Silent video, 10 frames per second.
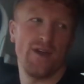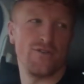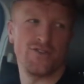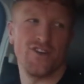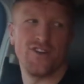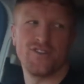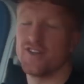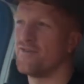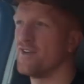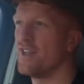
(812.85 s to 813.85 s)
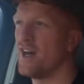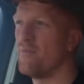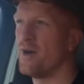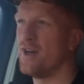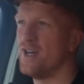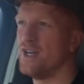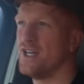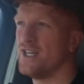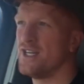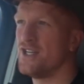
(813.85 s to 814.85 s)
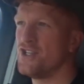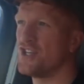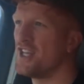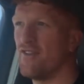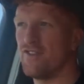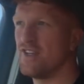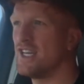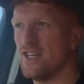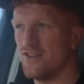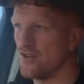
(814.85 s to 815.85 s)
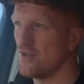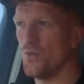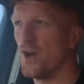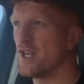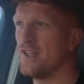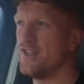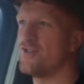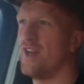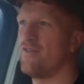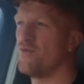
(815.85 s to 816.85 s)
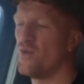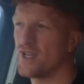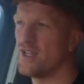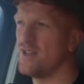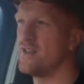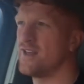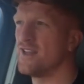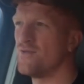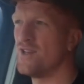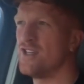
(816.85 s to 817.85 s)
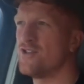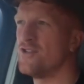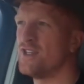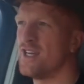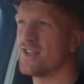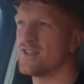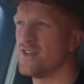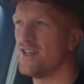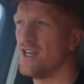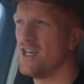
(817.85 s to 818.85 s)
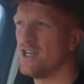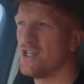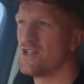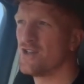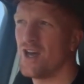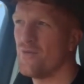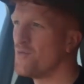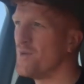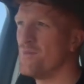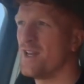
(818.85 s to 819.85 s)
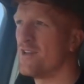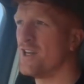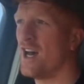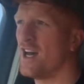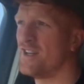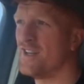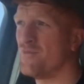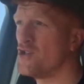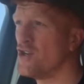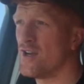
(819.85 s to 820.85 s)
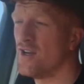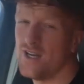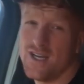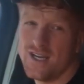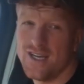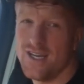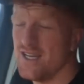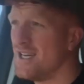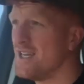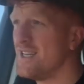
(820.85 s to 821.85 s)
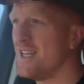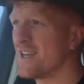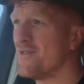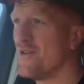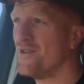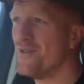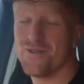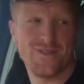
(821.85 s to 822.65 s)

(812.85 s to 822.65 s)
hills or stuff like that, but yeah. just every day, working the strength, working the thing that we need to do next. So that will be mentally hard, and I'm sure Nick will